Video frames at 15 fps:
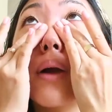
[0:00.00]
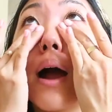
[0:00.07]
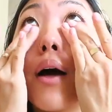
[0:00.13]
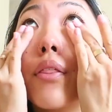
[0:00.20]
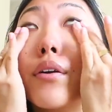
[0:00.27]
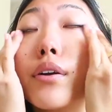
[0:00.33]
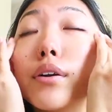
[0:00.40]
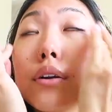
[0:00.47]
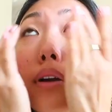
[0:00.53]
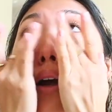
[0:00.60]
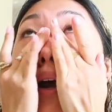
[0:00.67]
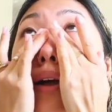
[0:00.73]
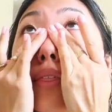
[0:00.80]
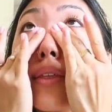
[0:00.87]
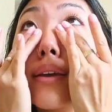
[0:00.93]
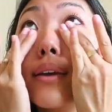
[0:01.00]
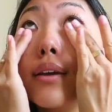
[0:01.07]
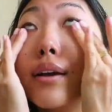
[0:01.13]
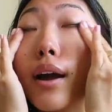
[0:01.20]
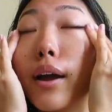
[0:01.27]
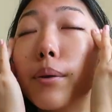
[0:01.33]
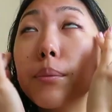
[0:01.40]
rather, I
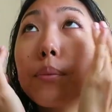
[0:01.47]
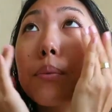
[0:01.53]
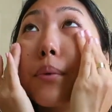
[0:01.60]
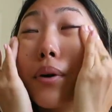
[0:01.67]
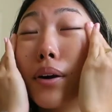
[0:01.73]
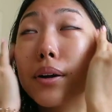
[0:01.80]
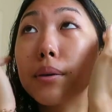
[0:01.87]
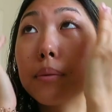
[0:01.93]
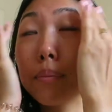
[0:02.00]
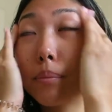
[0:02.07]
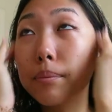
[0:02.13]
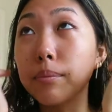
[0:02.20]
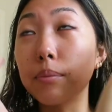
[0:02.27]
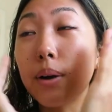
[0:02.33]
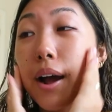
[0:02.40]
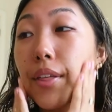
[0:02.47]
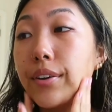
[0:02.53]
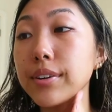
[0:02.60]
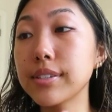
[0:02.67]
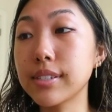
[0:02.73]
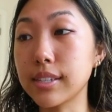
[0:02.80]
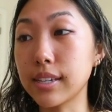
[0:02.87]
think I would
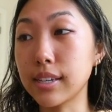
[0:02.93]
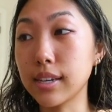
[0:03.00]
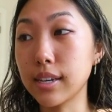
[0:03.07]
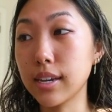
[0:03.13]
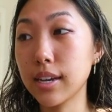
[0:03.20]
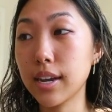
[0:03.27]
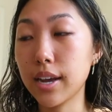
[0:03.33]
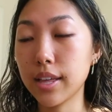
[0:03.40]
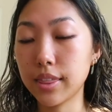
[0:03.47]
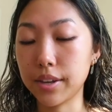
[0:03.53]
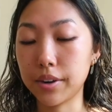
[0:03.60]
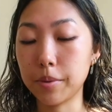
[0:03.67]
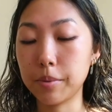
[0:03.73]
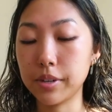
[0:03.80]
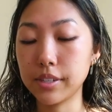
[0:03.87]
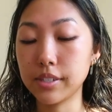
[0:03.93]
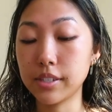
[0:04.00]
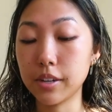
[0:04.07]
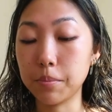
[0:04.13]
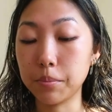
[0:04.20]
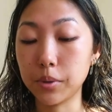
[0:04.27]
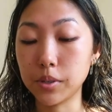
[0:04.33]
rather see a therapist
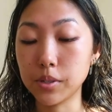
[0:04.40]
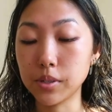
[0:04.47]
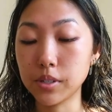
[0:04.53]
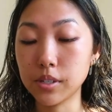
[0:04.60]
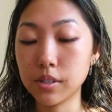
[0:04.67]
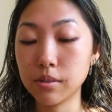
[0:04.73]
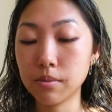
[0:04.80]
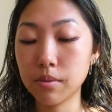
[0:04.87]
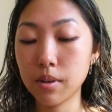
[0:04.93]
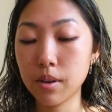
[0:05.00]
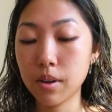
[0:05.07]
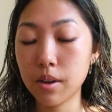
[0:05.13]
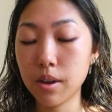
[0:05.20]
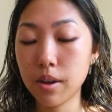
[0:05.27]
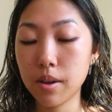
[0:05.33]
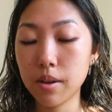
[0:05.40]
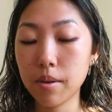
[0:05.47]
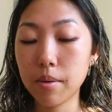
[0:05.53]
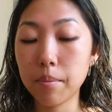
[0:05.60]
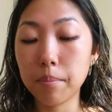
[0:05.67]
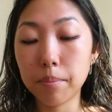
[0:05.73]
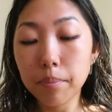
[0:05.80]
in person,
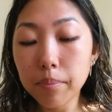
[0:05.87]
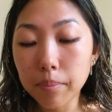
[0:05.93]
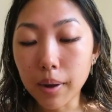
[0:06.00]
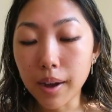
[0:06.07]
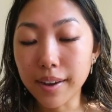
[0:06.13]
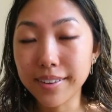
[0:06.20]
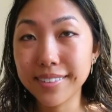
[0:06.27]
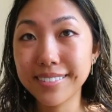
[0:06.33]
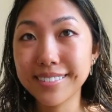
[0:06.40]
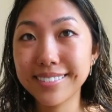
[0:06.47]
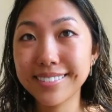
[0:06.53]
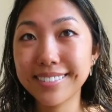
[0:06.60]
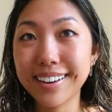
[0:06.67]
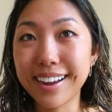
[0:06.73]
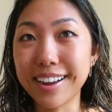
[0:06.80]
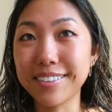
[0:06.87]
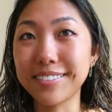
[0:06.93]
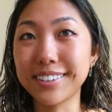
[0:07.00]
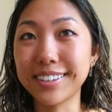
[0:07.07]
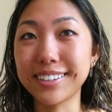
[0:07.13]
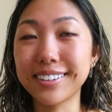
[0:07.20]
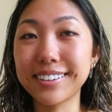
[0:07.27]
but
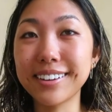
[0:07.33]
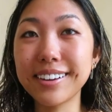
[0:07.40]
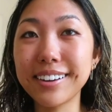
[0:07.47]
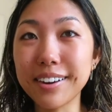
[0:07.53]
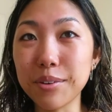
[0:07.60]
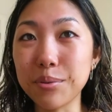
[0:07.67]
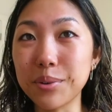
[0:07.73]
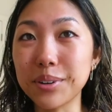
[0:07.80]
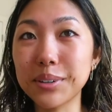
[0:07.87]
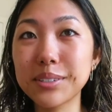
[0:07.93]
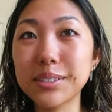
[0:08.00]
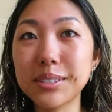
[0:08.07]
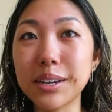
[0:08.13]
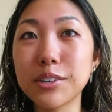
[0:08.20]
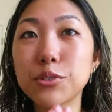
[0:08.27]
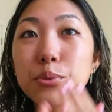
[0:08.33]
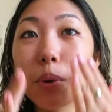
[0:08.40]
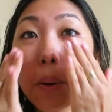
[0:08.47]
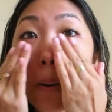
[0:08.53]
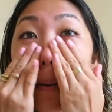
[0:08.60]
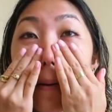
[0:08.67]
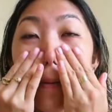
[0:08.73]
having a work
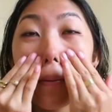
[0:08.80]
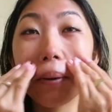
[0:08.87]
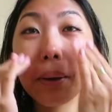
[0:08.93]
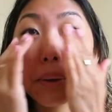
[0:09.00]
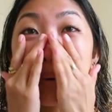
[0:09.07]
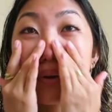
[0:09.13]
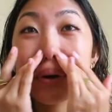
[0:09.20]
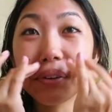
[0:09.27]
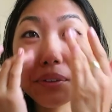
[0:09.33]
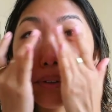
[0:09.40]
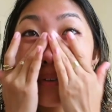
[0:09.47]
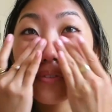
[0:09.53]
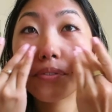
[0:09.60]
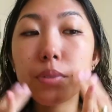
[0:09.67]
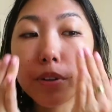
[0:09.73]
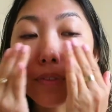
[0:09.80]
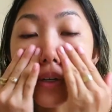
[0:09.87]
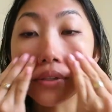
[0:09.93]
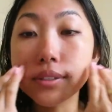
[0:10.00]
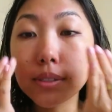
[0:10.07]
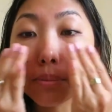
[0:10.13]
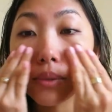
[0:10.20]
schedule kind of
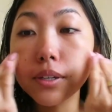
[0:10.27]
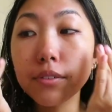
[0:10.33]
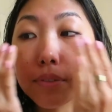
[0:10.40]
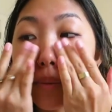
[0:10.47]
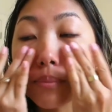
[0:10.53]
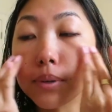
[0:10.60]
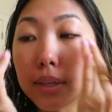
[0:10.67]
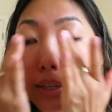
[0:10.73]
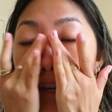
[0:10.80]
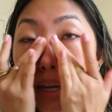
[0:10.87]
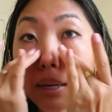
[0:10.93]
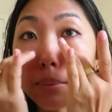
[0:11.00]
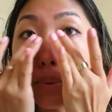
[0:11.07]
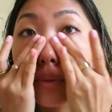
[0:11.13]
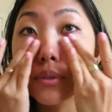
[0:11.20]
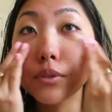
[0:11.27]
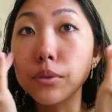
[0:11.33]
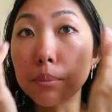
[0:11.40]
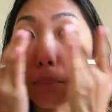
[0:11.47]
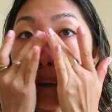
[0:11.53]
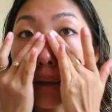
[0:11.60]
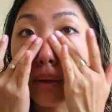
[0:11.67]
prevents me from being able to
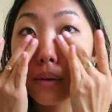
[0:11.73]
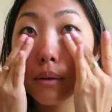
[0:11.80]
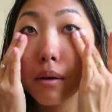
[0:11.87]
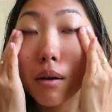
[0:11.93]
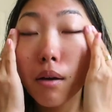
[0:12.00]
make